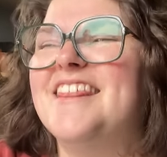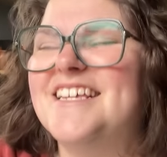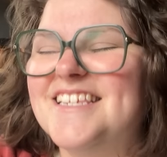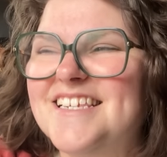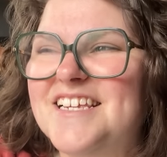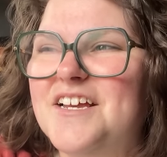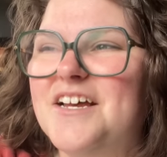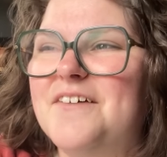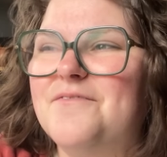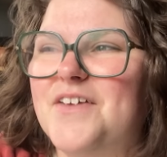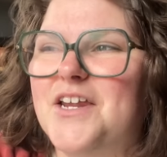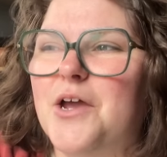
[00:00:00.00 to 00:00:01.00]
this is
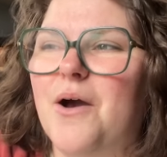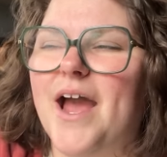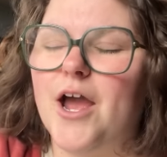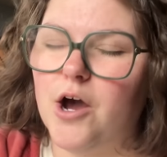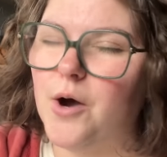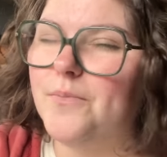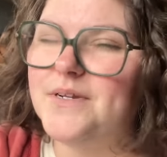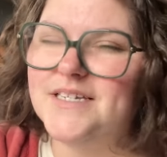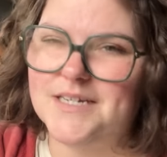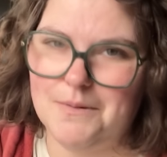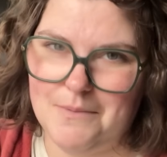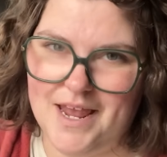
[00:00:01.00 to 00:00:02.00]
a video I
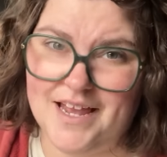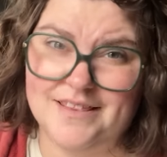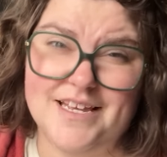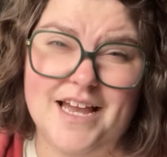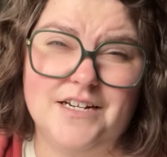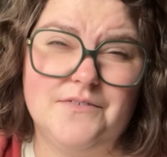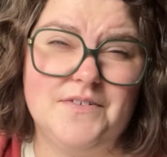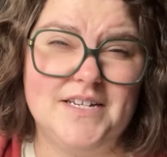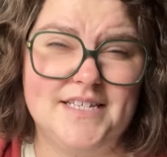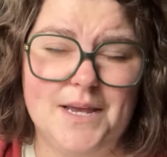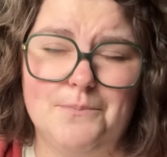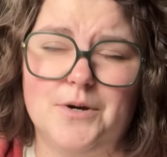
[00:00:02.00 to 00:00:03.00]
hoped to make at the end of
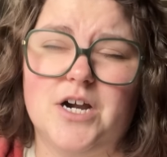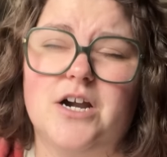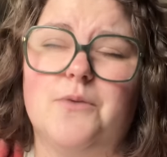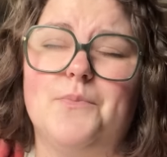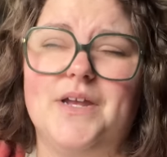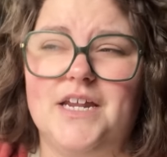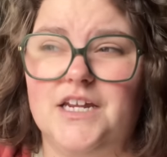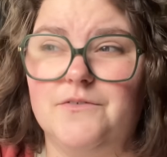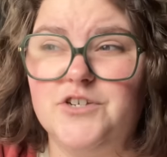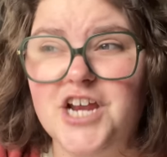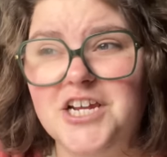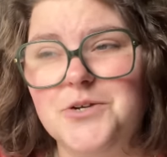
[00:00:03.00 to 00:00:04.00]
December, beginning of
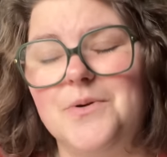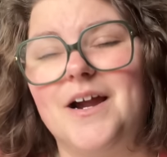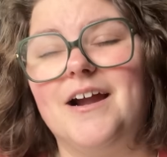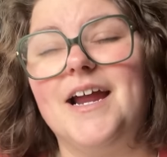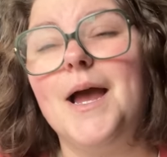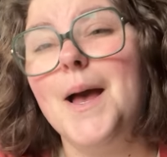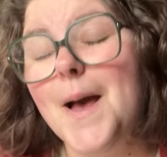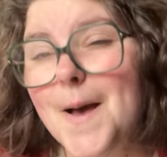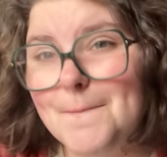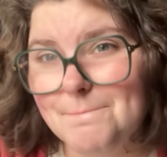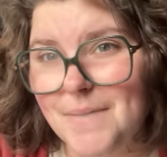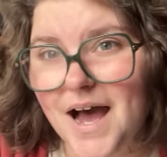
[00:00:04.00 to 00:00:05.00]
January,
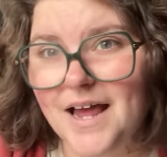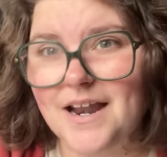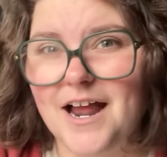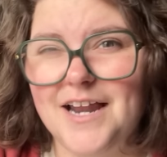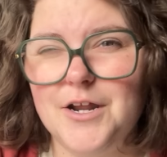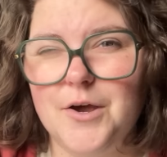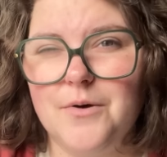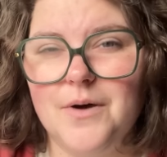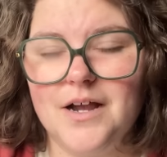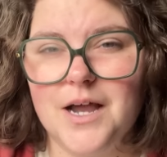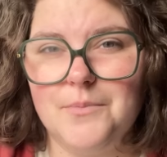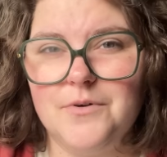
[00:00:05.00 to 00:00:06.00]
but I know
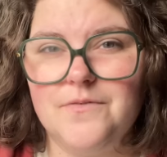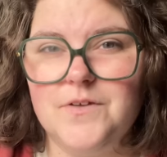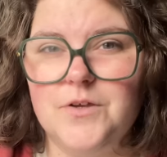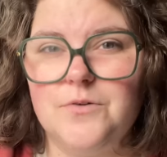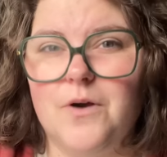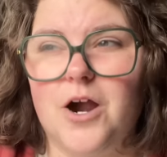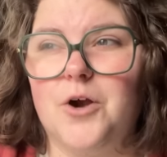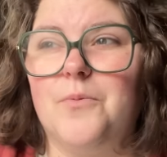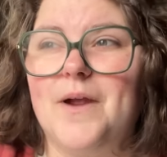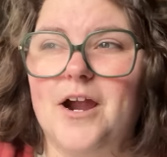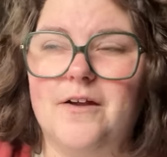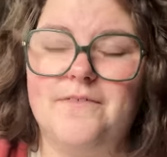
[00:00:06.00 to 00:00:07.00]
a couple of you are
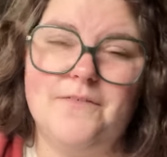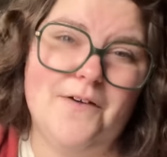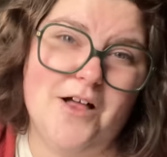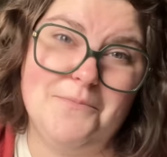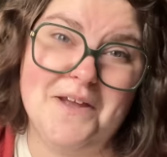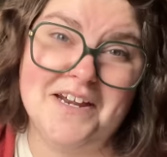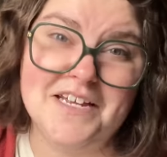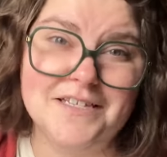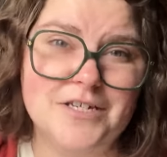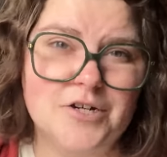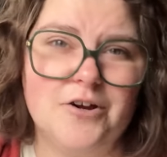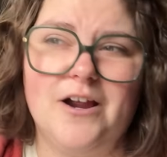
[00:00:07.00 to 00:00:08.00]
aware if you follow me on
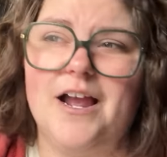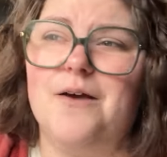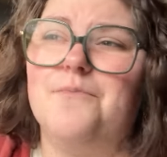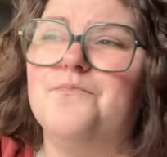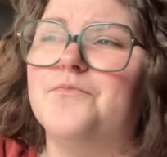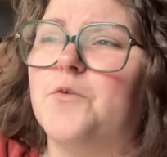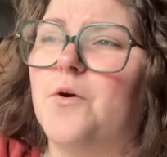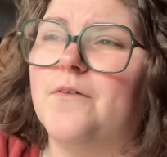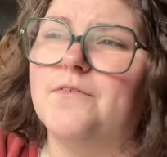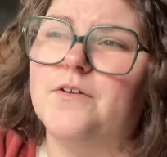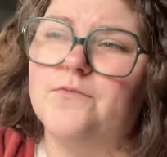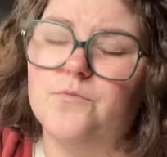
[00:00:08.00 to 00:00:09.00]
Instagram or
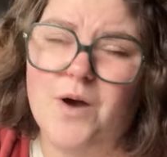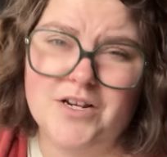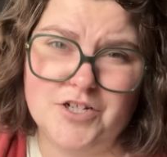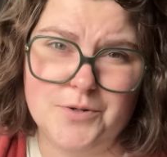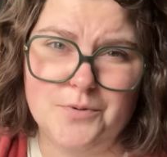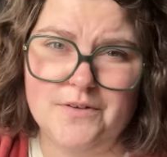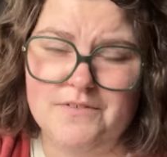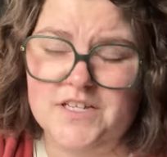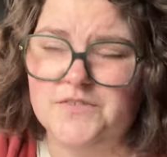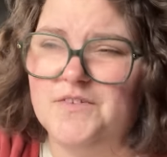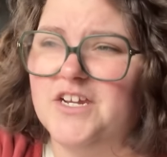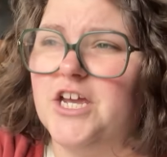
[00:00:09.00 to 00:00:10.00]
if you've watched a
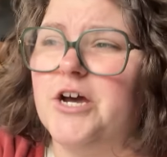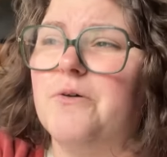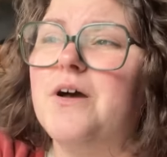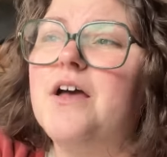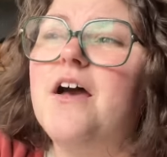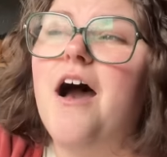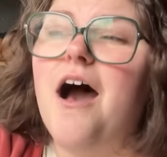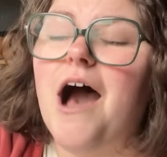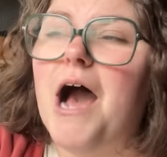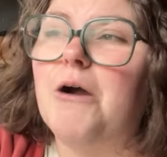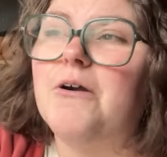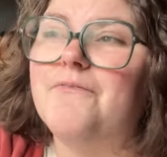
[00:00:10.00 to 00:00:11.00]
previous video,
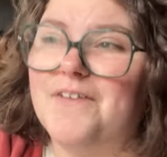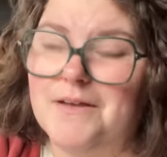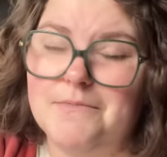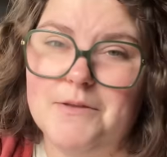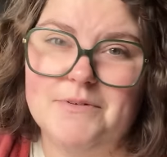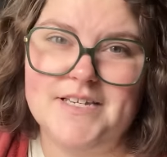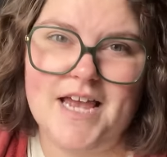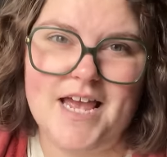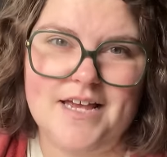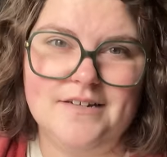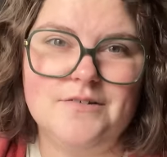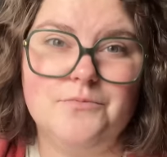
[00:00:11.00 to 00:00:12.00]
our family was
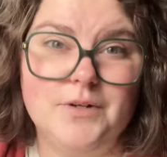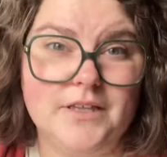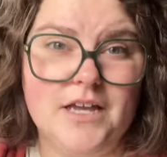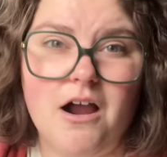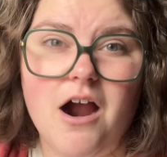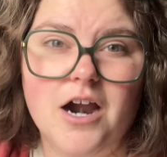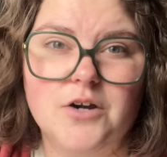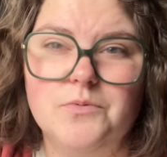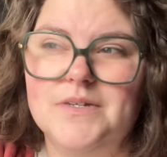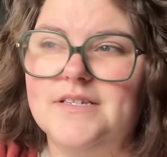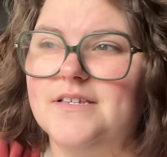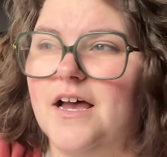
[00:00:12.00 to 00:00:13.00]
hit really hard
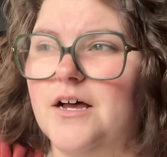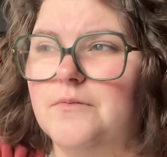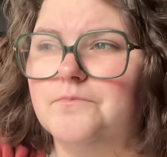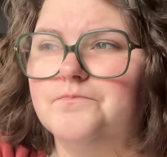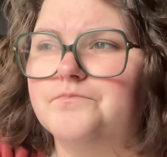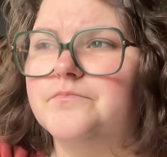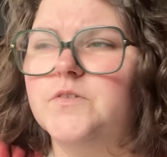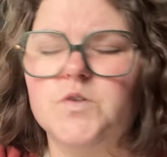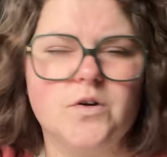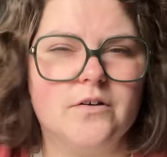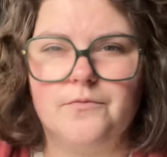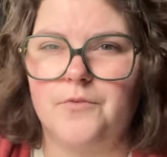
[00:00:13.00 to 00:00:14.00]
with some
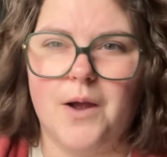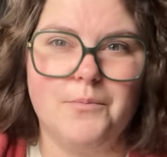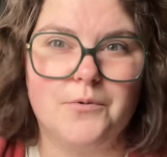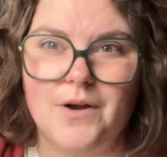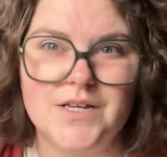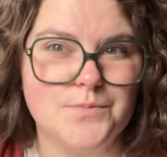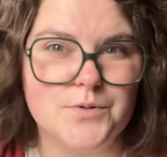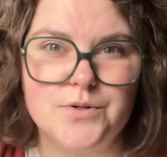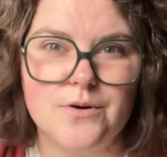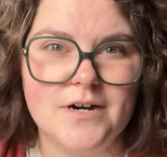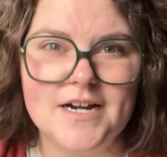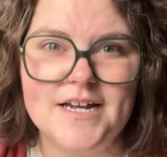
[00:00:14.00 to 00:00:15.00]
sort of upper
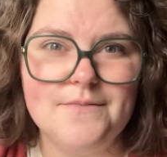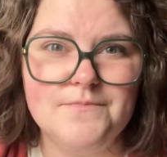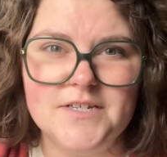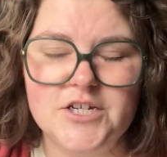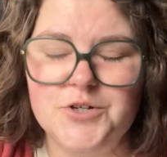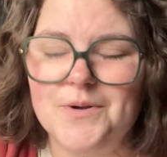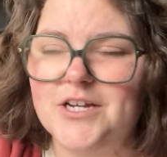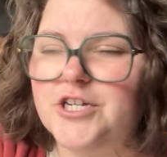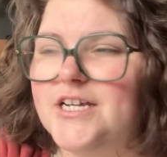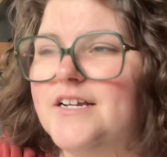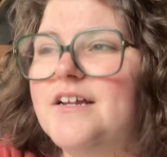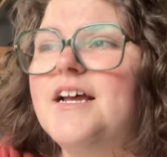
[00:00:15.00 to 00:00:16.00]
respiratory
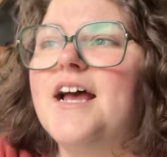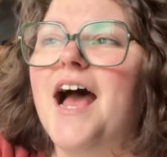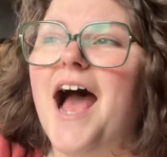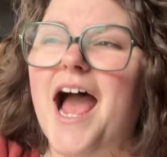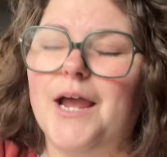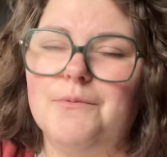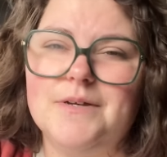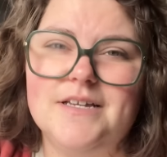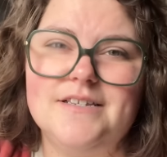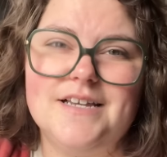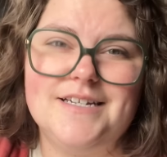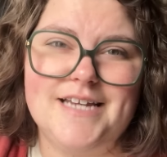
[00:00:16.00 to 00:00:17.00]
situation. I
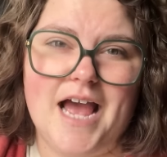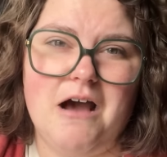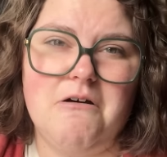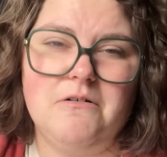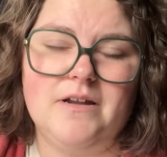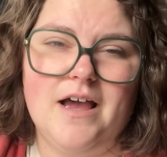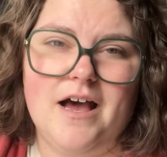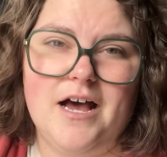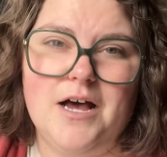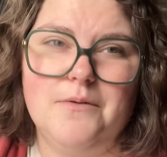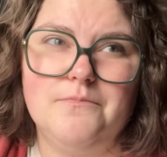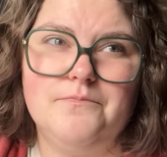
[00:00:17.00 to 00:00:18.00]
was down
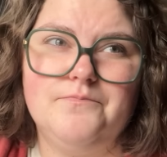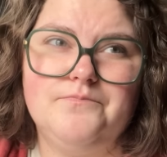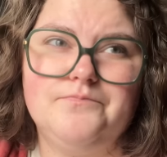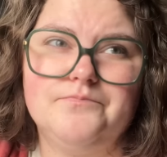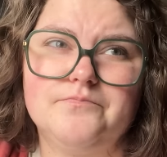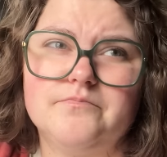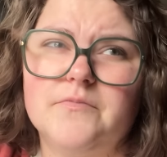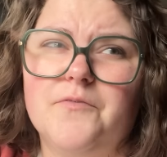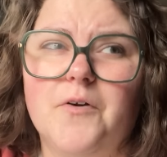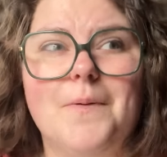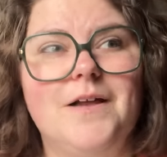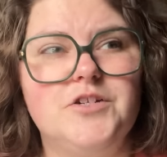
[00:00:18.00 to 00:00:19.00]
um,
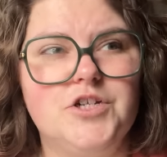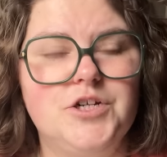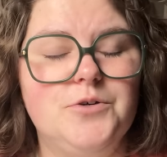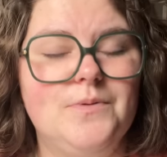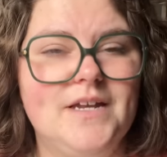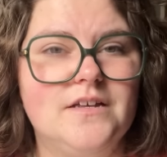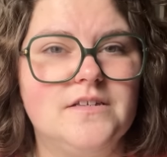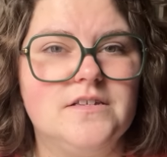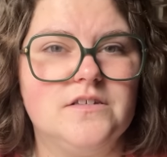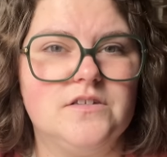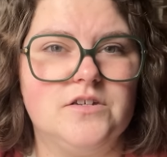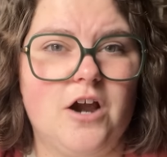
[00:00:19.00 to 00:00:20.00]
for about two
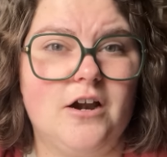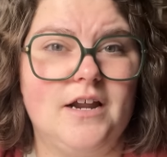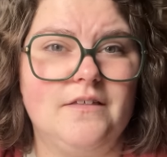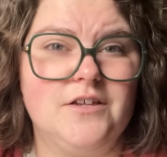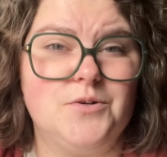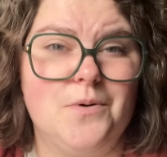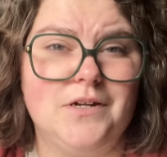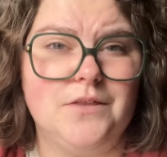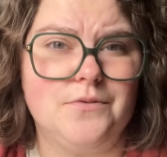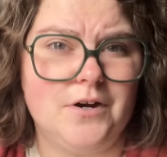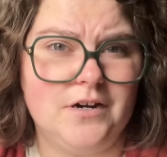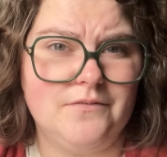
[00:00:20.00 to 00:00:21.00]
weeks starting the
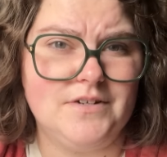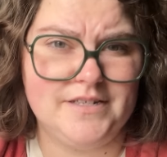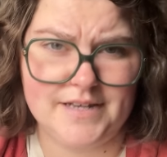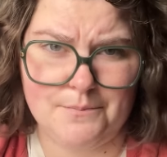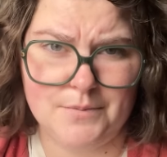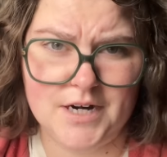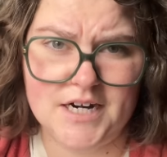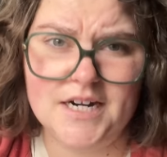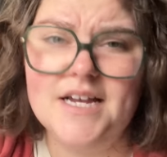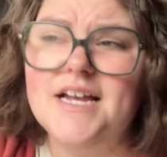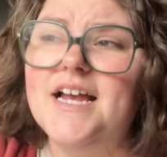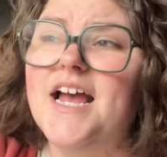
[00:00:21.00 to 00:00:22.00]
23rd of December.
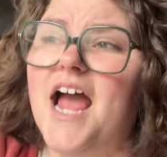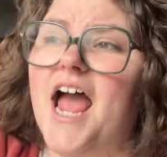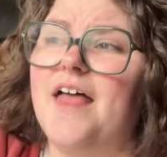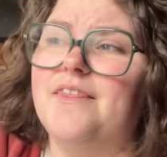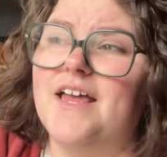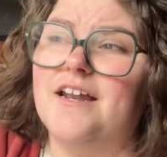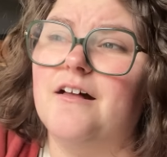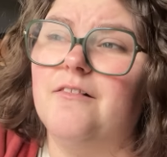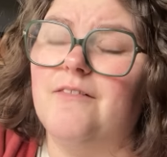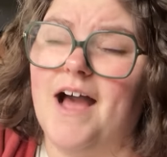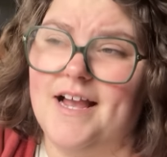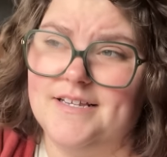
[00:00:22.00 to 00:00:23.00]
And then
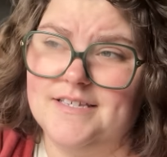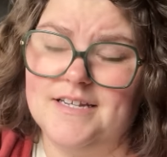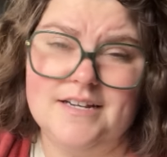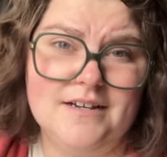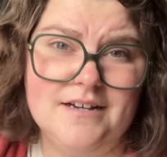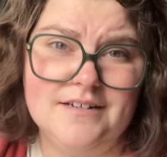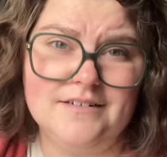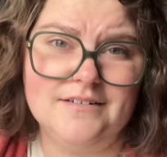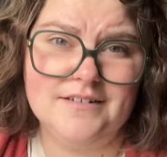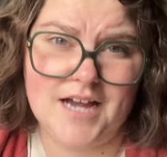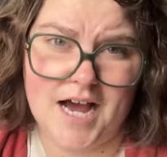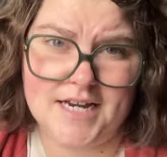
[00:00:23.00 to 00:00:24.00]
Eliza
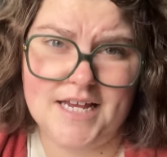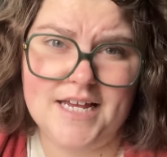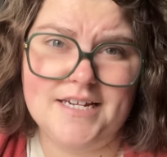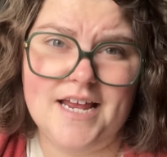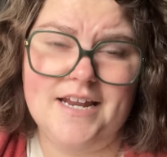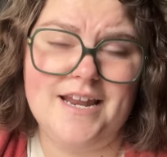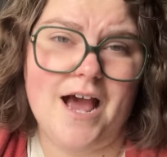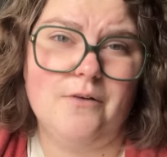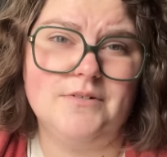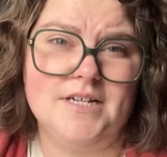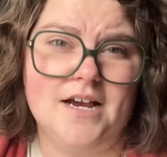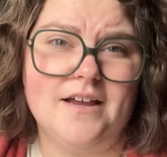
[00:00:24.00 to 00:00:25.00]
got it and
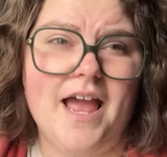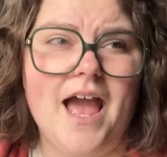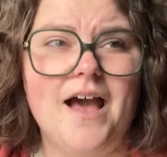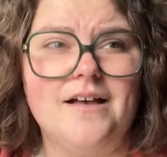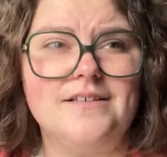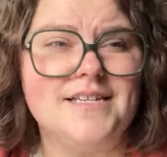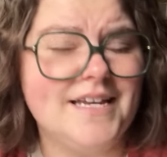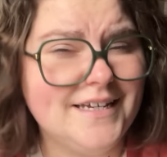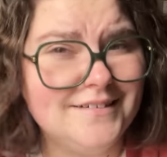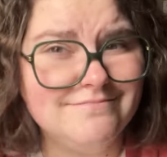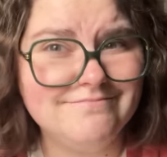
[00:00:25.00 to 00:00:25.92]
now Doug has it.